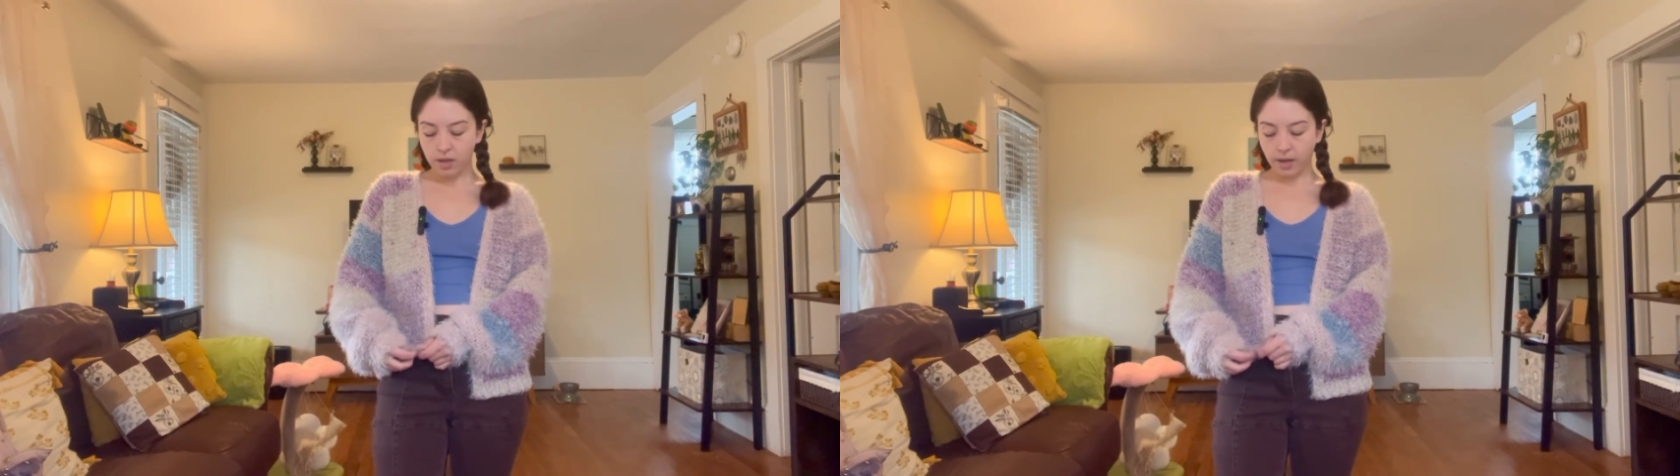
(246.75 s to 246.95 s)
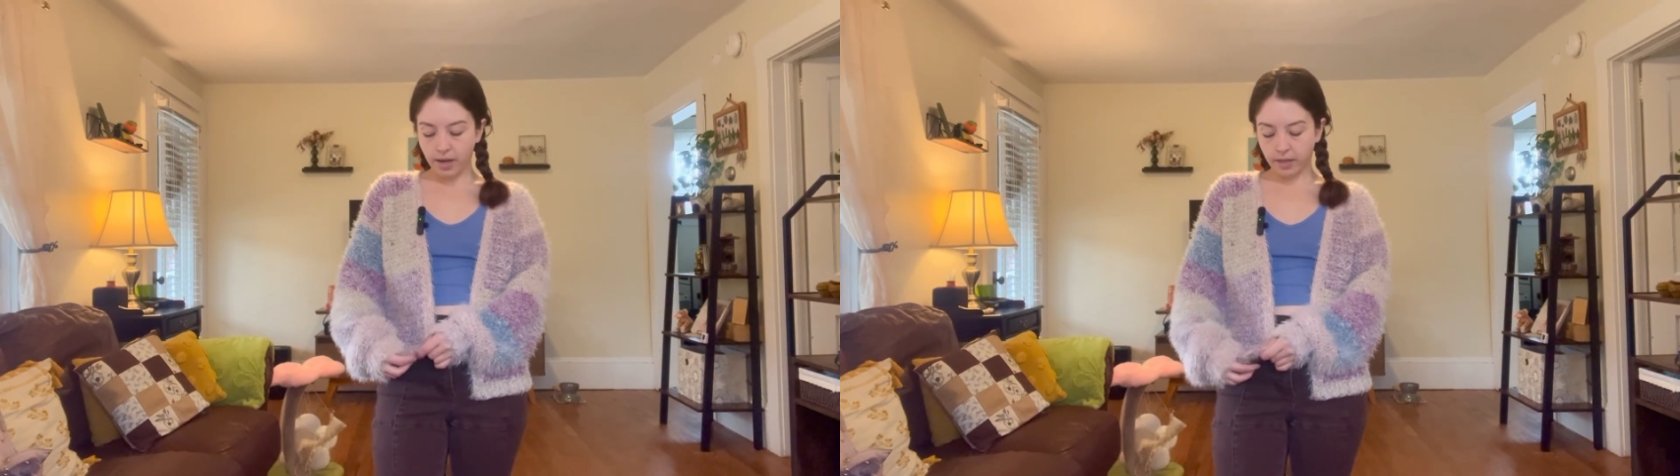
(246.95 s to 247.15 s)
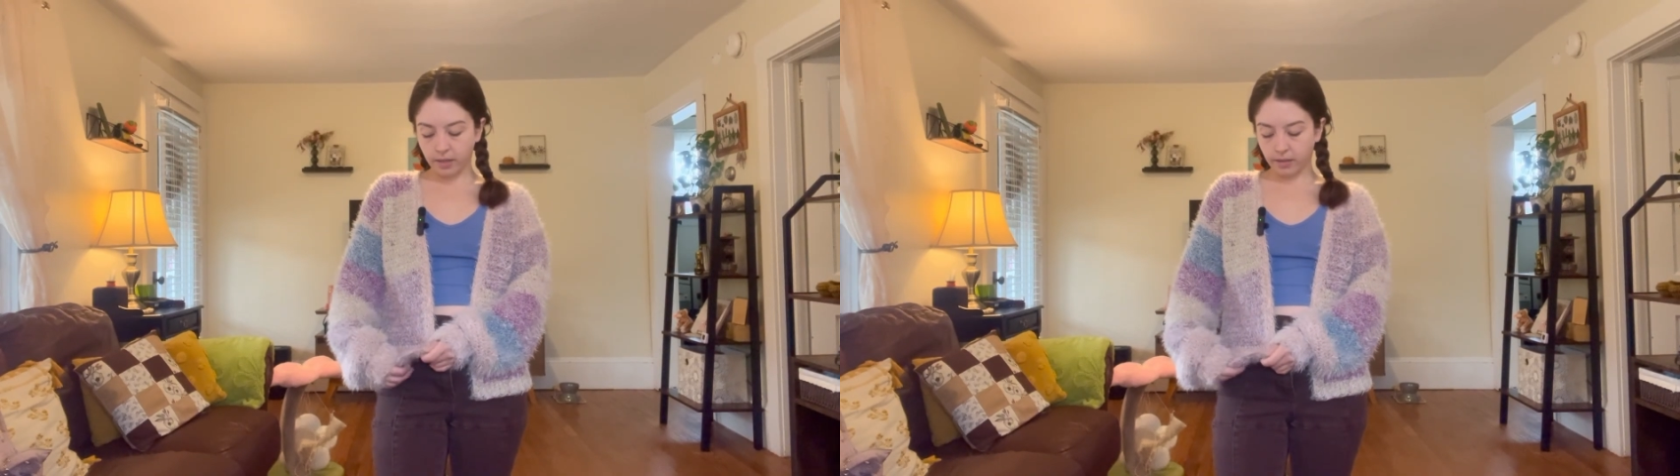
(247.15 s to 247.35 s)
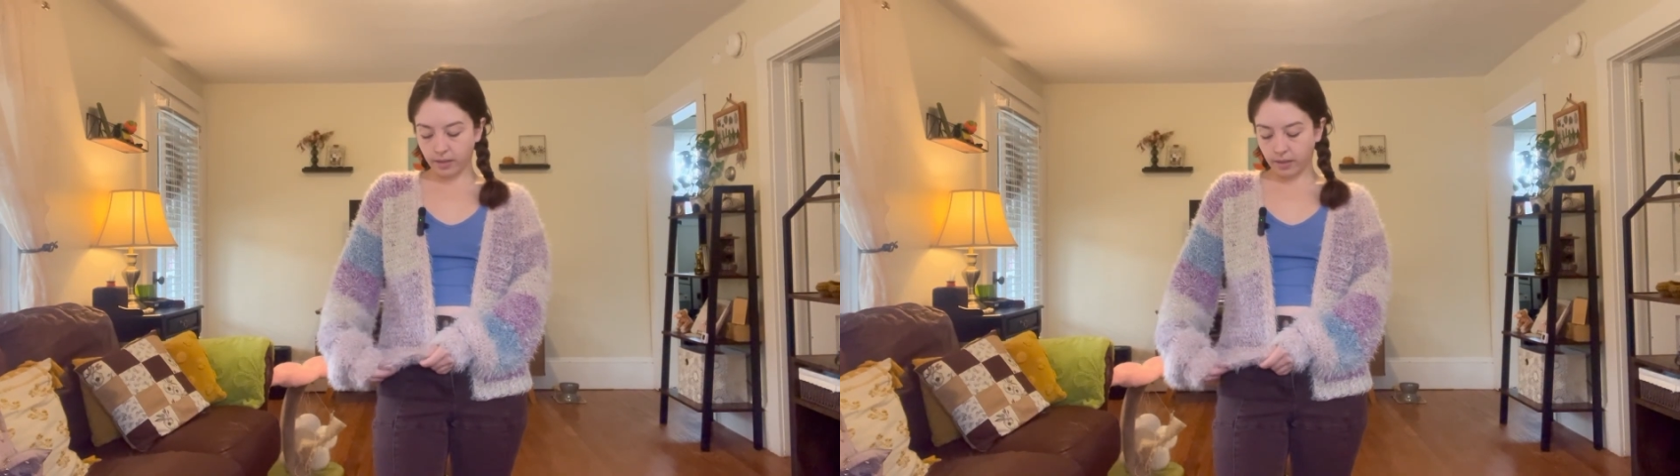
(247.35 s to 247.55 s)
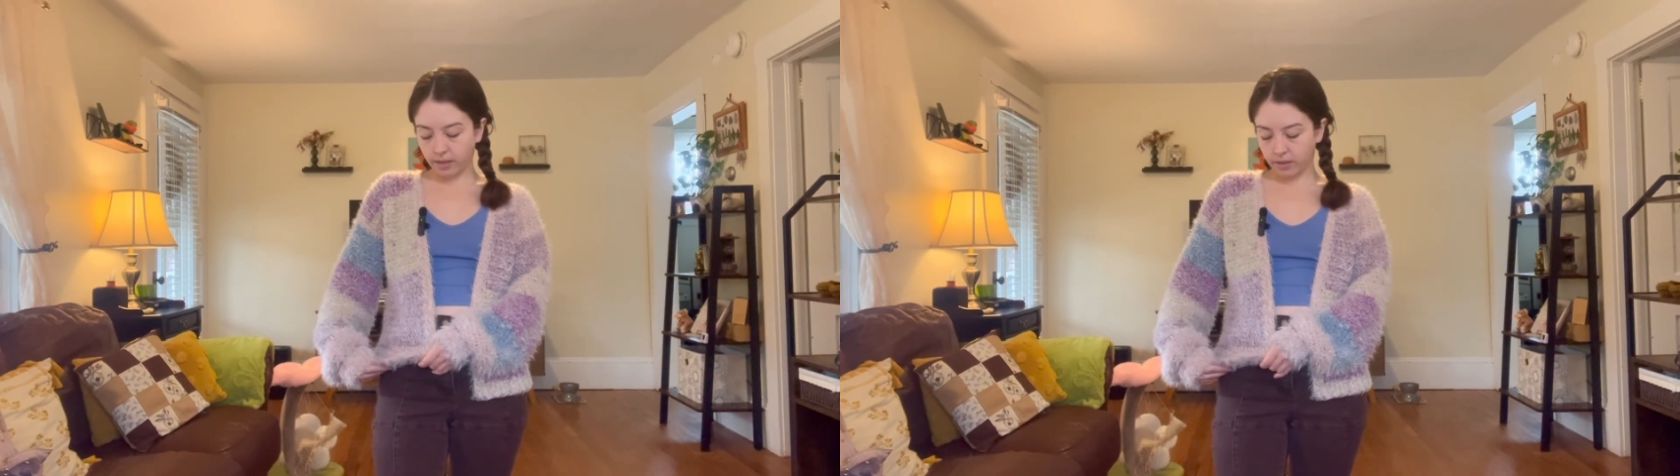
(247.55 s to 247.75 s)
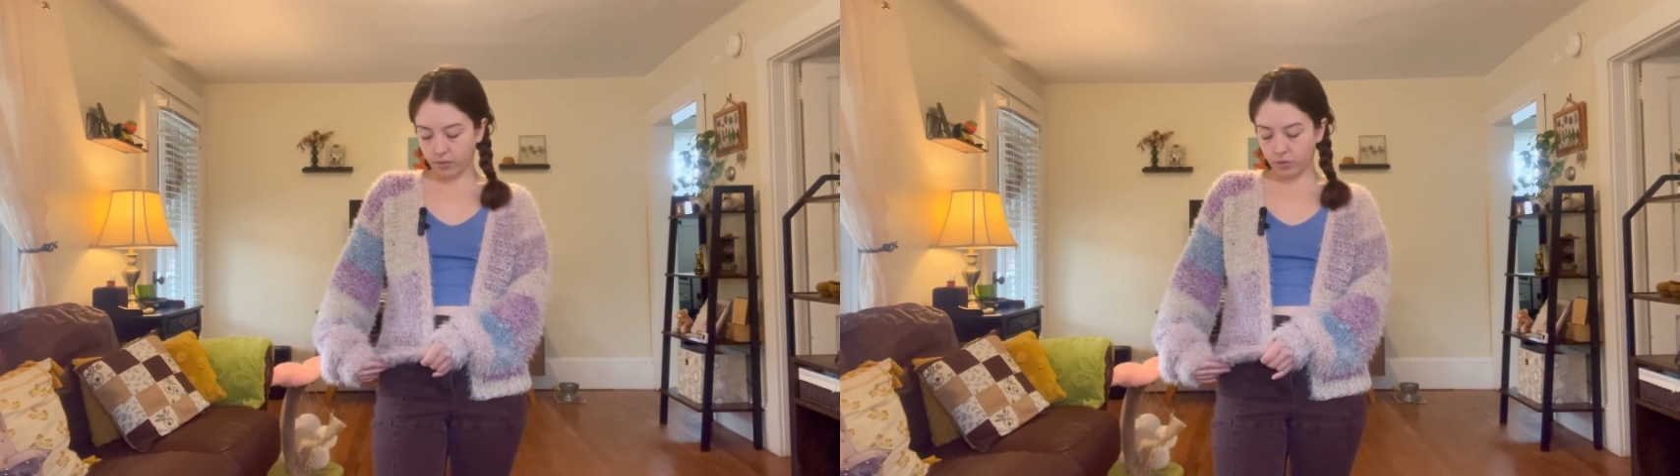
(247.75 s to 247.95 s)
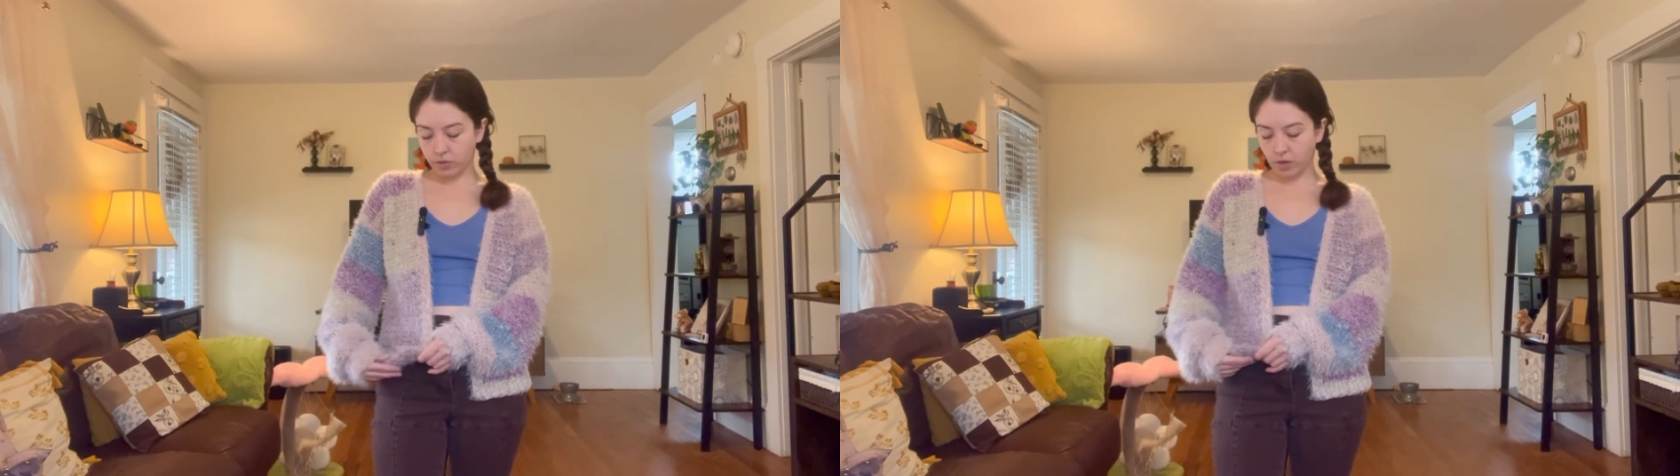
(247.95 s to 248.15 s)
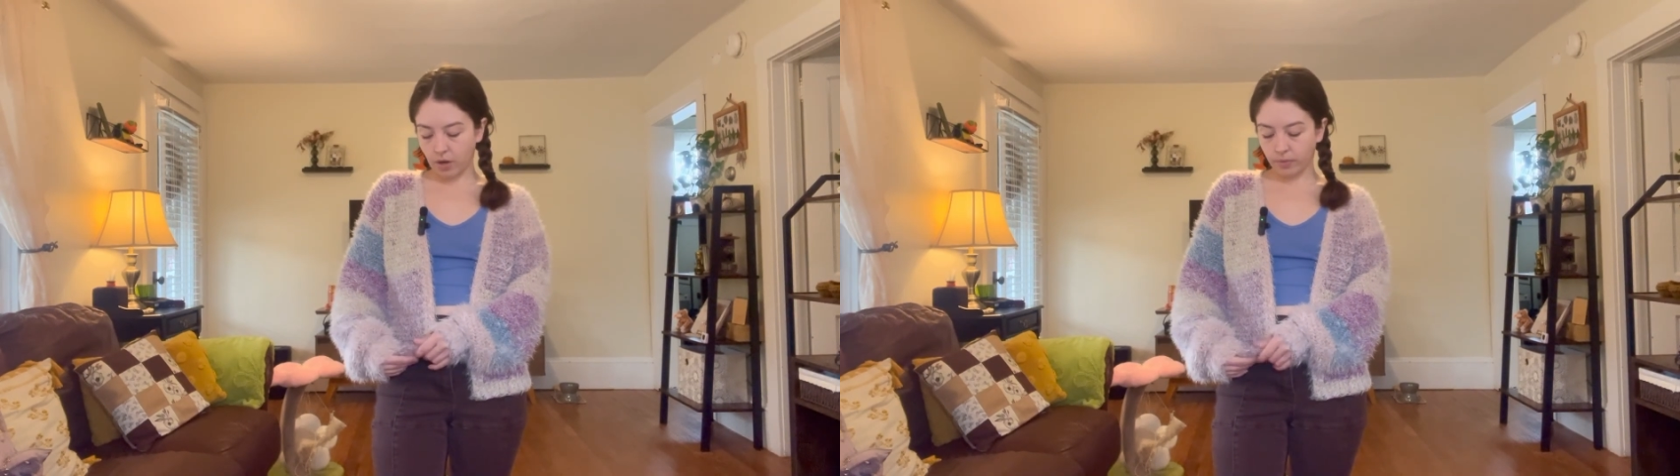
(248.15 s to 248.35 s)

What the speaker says: kind of like there's not